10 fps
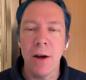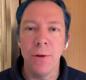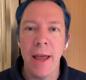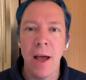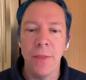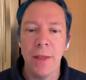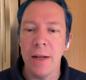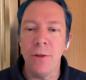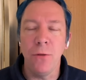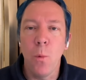narrow down
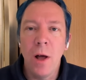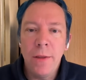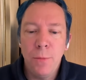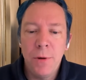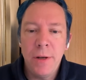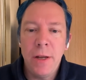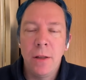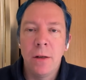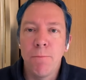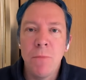that I just want this
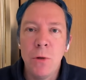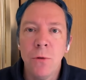particular